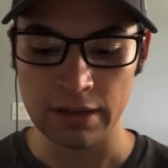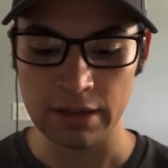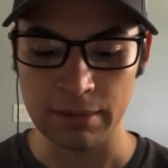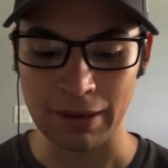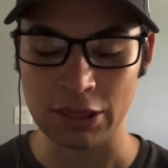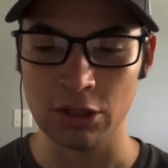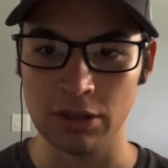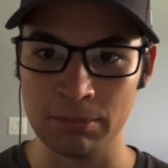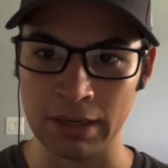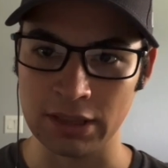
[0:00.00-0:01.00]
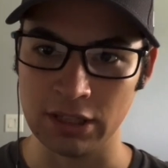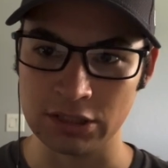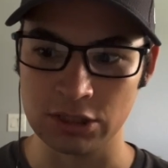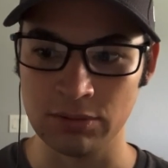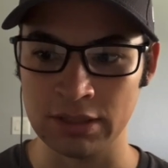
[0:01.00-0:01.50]
My thoughts
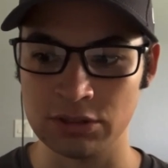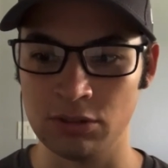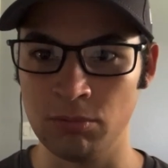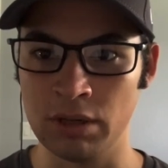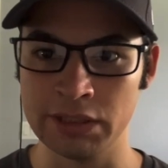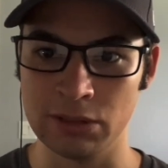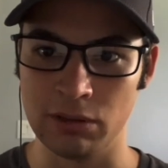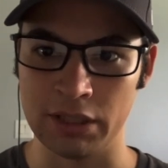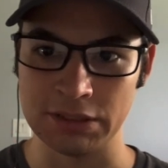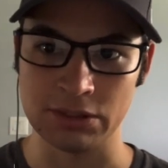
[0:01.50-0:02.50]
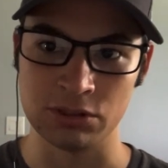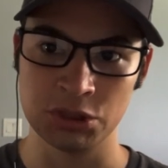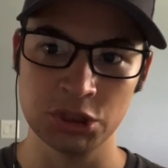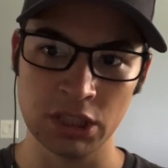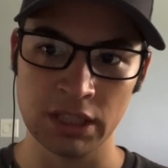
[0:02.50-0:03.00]
go out to the ones who lost their
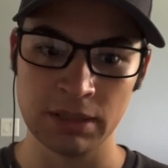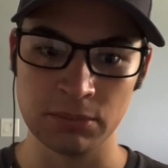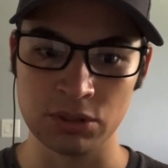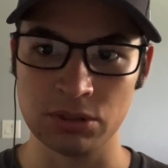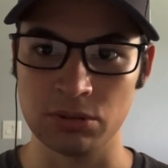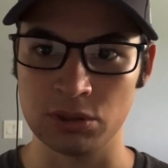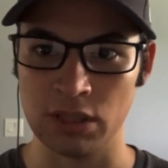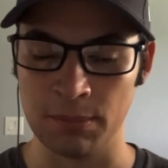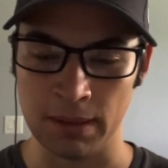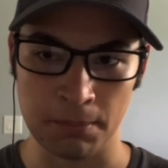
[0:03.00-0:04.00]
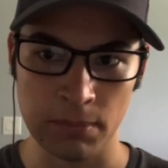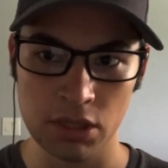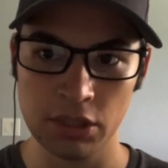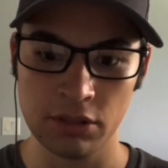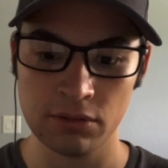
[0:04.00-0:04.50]
job. They're still trying to make
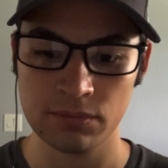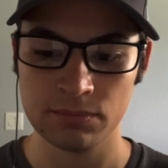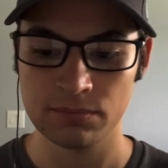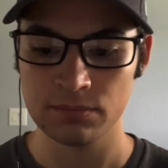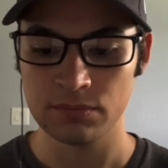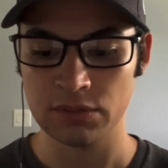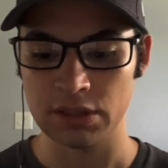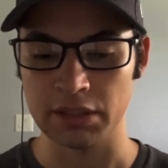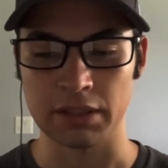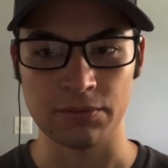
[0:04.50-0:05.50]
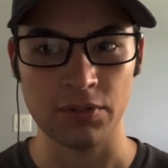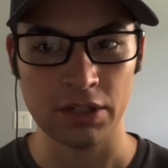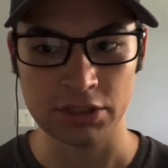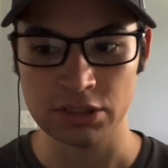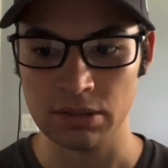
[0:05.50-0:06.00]
money. Like
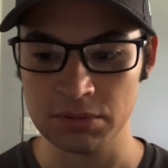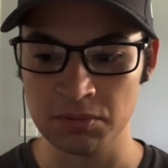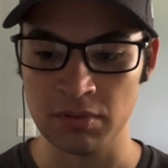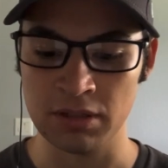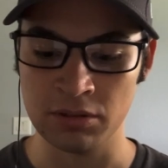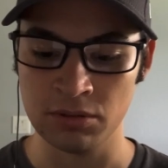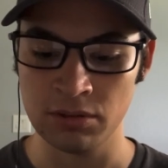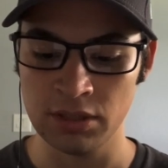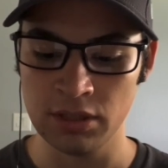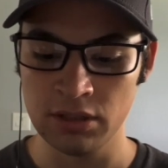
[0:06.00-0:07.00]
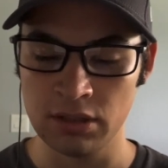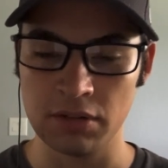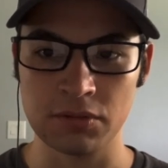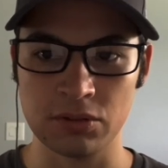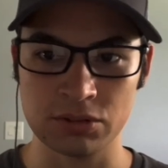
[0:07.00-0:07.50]
finding a job as well.
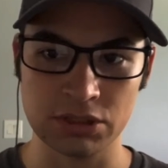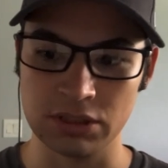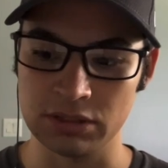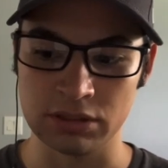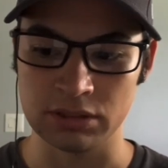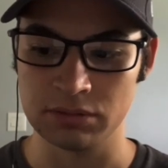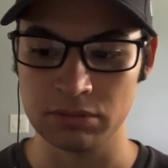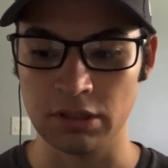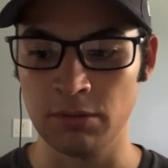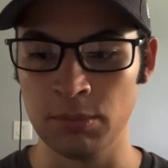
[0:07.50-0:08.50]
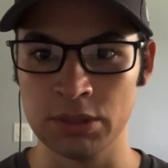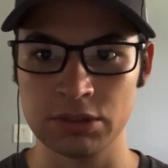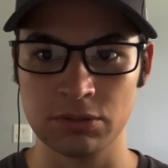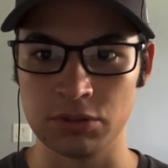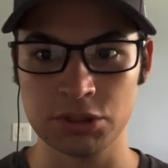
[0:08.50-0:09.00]
Of course, the government's
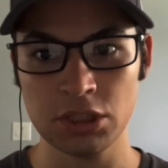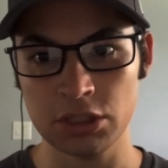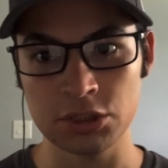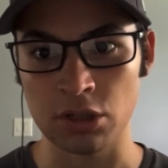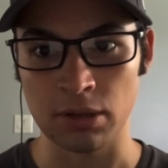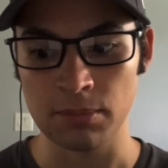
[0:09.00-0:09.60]
doing a shitty job